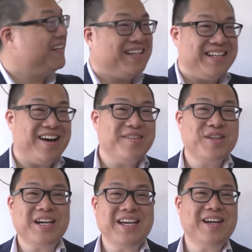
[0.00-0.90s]
Now,
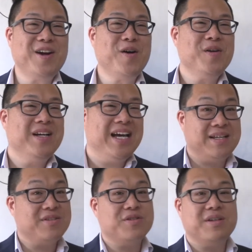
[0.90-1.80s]
DeGiro,
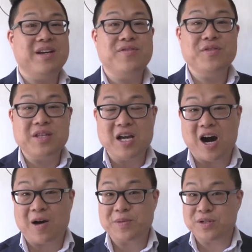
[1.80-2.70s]
they also give you the
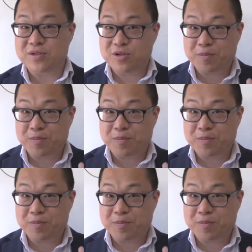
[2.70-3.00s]
option to